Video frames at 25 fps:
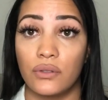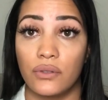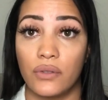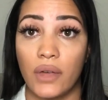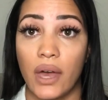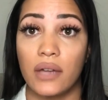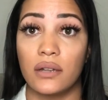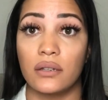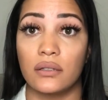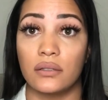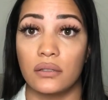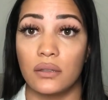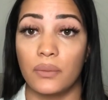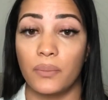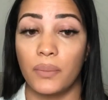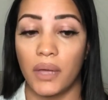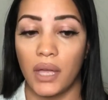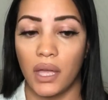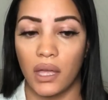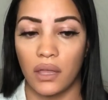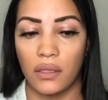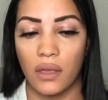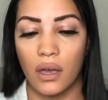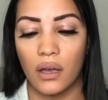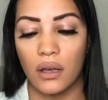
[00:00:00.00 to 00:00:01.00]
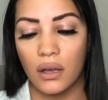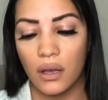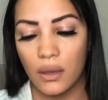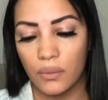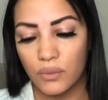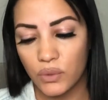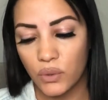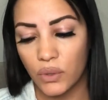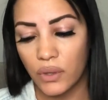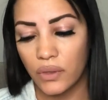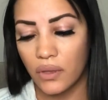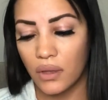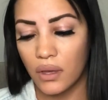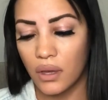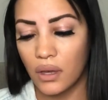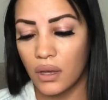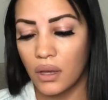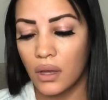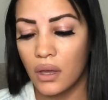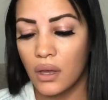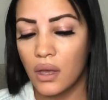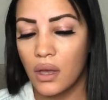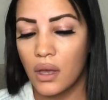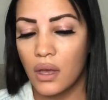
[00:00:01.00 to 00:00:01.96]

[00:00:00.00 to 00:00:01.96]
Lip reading: that is the pain that comes with it,